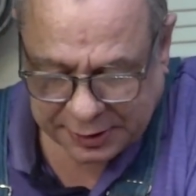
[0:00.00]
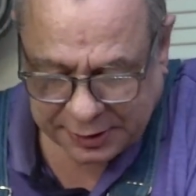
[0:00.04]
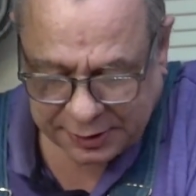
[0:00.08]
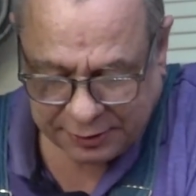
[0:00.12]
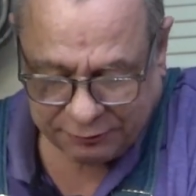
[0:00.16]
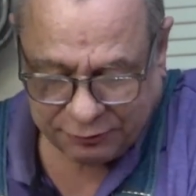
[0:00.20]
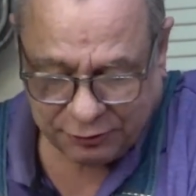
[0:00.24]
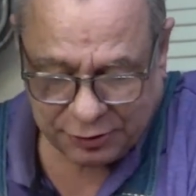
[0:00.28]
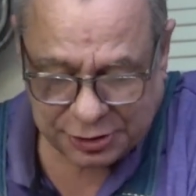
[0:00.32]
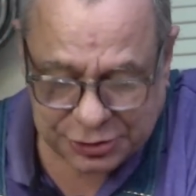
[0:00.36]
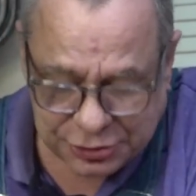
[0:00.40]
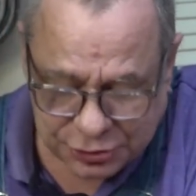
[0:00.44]

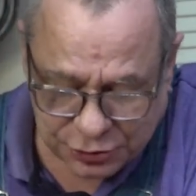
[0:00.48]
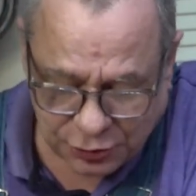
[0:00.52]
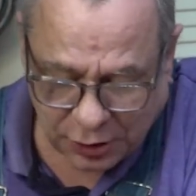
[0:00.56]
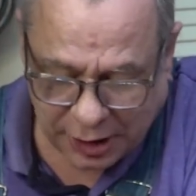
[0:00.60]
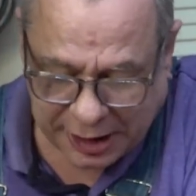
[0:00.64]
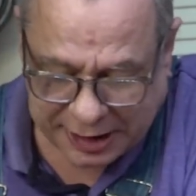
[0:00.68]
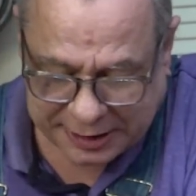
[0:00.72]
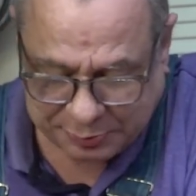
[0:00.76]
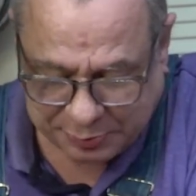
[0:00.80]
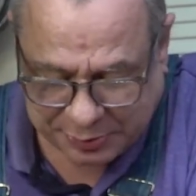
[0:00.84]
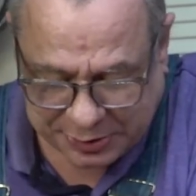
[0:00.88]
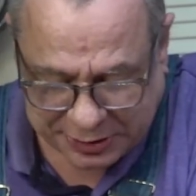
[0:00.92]

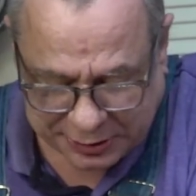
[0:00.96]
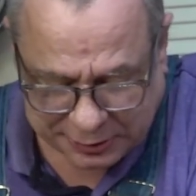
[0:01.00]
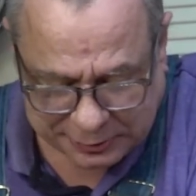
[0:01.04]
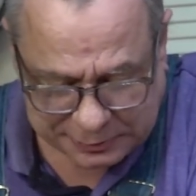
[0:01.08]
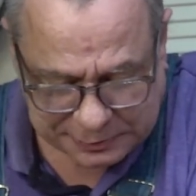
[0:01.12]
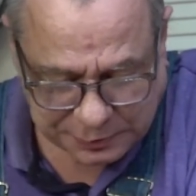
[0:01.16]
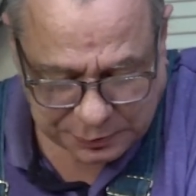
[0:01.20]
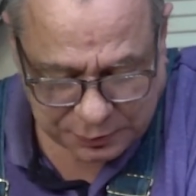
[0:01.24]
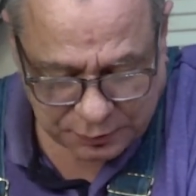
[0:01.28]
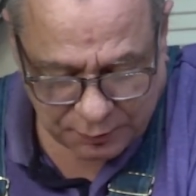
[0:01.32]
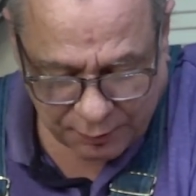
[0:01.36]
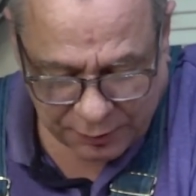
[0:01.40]
freeze-dried
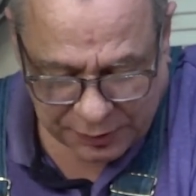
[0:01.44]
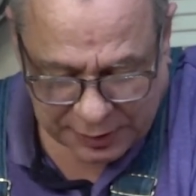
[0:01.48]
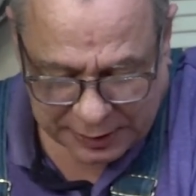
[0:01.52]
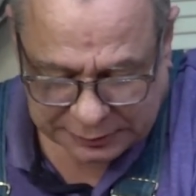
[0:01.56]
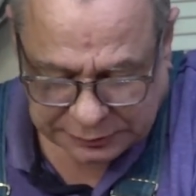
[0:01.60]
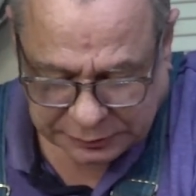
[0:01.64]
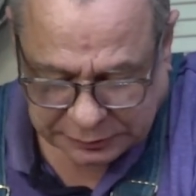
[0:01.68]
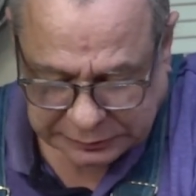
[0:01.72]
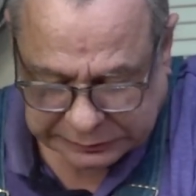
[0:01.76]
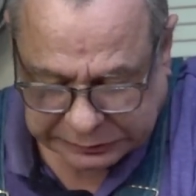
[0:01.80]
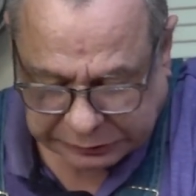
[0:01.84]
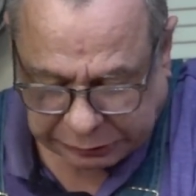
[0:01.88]
meal,
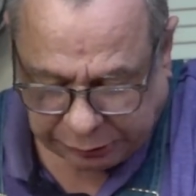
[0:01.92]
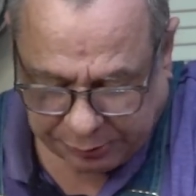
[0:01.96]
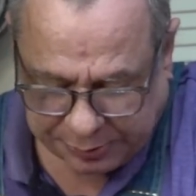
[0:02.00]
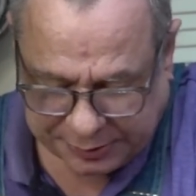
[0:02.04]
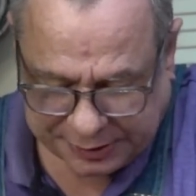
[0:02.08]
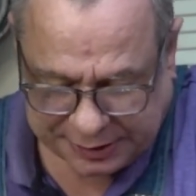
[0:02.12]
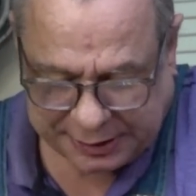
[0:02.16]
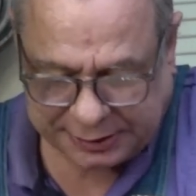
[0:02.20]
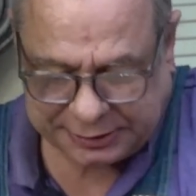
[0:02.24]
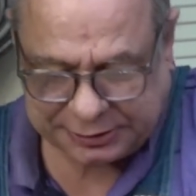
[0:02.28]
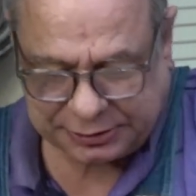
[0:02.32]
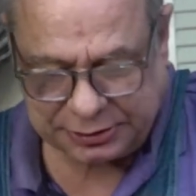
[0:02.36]

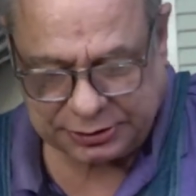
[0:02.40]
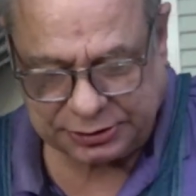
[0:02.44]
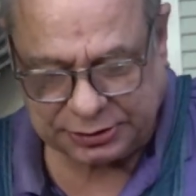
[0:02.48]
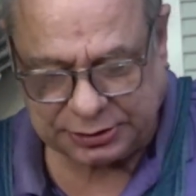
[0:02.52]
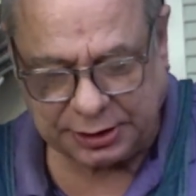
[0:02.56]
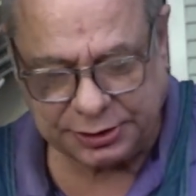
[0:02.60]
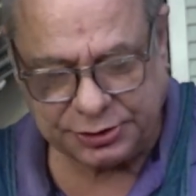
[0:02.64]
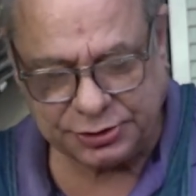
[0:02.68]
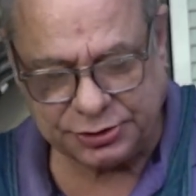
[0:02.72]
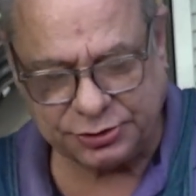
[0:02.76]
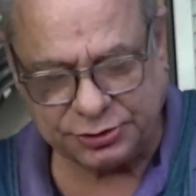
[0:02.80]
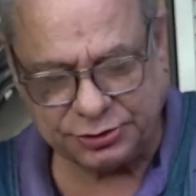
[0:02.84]
because it's
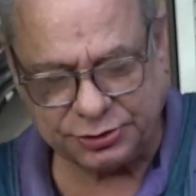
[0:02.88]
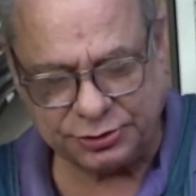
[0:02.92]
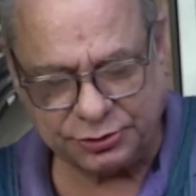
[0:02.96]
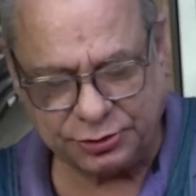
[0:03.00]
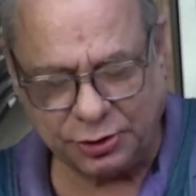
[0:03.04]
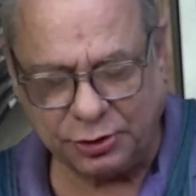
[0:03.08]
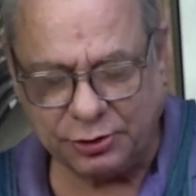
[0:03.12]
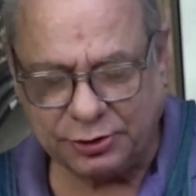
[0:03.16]
so